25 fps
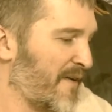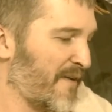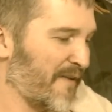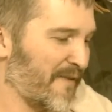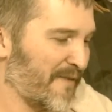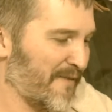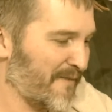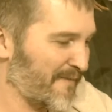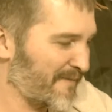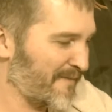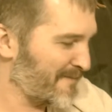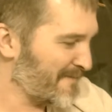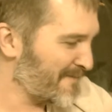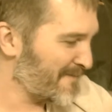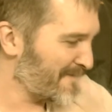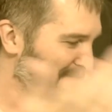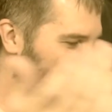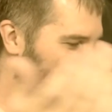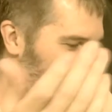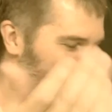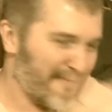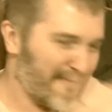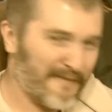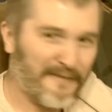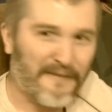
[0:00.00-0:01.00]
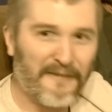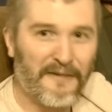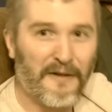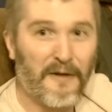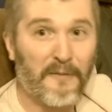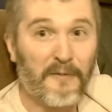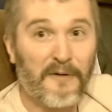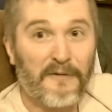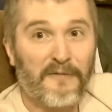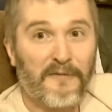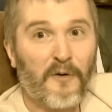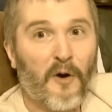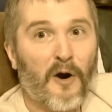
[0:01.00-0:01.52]
I
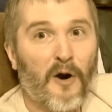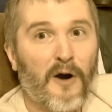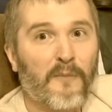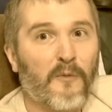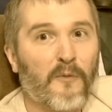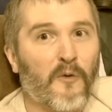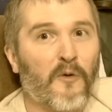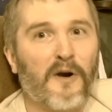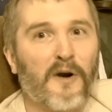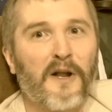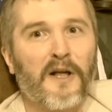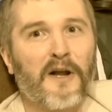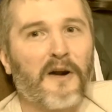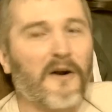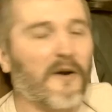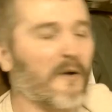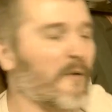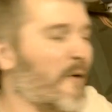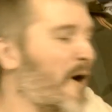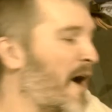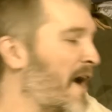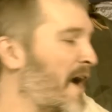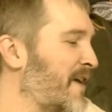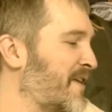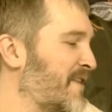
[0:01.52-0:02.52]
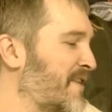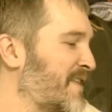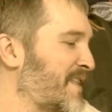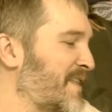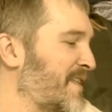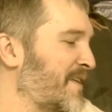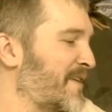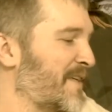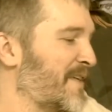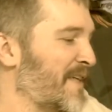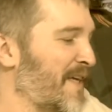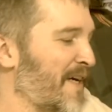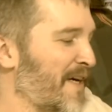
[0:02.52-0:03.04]
mean, if you are bored, I don't know why you're
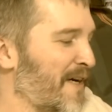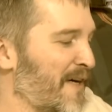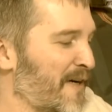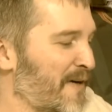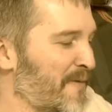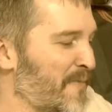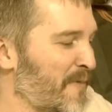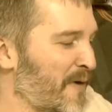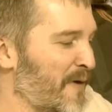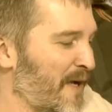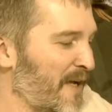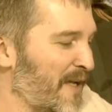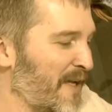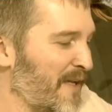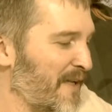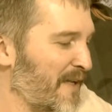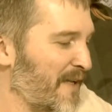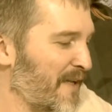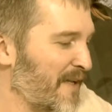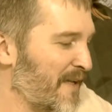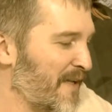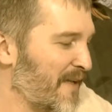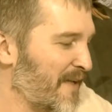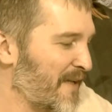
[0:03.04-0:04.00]
still here, but.